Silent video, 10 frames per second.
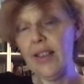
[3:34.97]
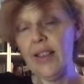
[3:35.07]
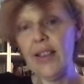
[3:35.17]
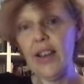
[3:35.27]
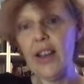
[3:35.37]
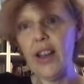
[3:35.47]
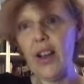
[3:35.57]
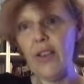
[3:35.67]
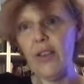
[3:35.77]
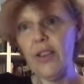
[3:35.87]
There you
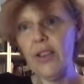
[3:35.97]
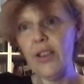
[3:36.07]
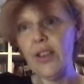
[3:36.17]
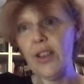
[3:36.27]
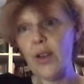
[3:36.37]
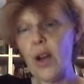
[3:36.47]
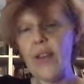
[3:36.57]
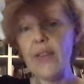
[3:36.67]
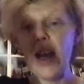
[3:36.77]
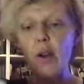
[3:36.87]
go. So
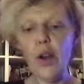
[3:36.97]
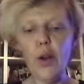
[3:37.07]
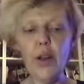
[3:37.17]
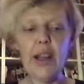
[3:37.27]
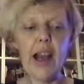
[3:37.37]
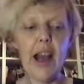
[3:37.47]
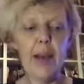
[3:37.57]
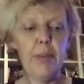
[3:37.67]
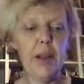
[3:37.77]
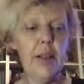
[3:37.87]
I've now coated the eye
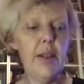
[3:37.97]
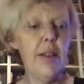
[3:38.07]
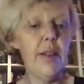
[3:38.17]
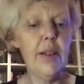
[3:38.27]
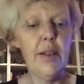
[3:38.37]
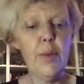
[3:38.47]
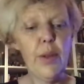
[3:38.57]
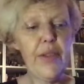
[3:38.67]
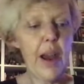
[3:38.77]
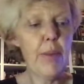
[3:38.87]
pin
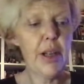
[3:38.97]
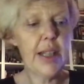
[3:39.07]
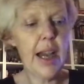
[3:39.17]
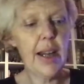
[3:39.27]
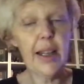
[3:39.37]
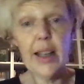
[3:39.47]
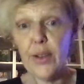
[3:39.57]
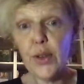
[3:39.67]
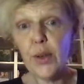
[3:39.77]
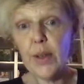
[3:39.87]
with fabric tack, and
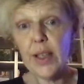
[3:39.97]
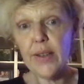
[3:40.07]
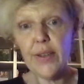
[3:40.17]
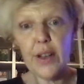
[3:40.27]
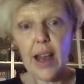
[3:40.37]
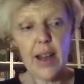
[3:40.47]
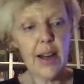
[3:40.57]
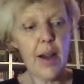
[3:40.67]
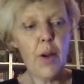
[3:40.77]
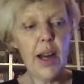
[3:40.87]
there's a reason for that.
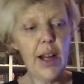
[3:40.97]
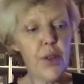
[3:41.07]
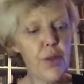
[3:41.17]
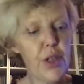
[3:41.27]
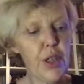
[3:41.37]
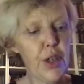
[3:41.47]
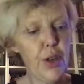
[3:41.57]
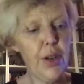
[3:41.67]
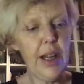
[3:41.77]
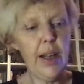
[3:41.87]
I want extra
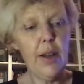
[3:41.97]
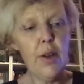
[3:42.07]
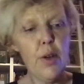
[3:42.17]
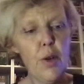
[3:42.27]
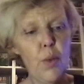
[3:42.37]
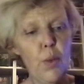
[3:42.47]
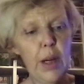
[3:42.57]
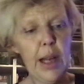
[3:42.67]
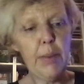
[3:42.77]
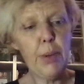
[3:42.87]
security when
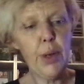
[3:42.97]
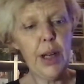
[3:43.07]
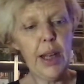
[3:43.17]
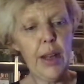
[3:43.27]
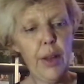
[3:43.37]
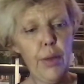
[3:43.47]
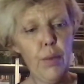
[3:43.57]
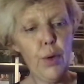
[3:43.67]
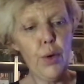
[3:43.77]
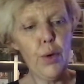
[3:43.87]
I put it
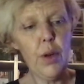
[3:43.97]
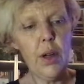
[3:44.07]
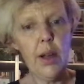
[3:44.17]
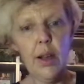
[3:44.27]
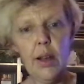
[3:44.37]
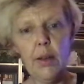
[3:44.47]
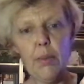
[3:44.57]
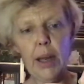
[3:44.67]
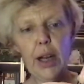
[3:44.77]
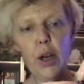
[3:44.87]
through
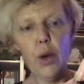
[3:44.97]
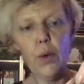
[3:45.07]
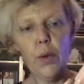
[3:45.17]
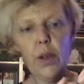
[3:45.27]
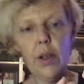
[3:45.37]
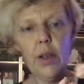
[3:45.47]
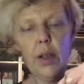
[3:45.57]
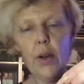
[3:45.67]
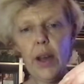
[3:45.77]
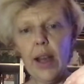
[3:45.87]
my cone.
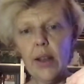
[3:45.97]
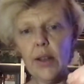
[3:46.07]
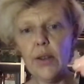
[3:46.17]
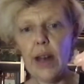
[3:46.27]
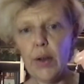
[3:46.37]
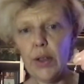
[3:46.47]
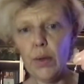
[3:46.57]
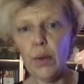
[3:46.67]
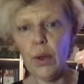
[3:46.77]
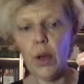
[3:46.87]
Okay, so now it's
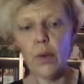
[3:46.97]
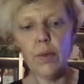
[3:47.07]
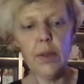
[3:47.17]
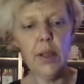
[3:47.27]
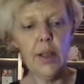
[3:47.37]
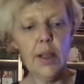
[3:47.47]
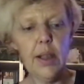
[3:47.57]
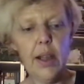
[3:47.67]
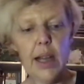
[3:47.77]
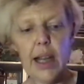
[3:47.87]
through the cone.
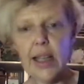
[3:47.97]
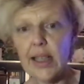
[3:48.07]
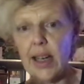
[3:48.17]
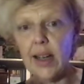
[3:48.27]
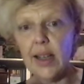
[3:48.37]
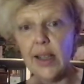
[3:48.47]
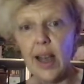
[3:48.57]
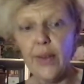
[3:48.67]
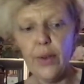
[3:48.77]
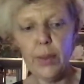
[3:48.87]
I just set it
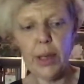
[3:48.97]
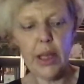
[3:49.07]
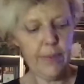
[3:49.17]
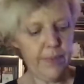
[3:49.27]
aside for a minute.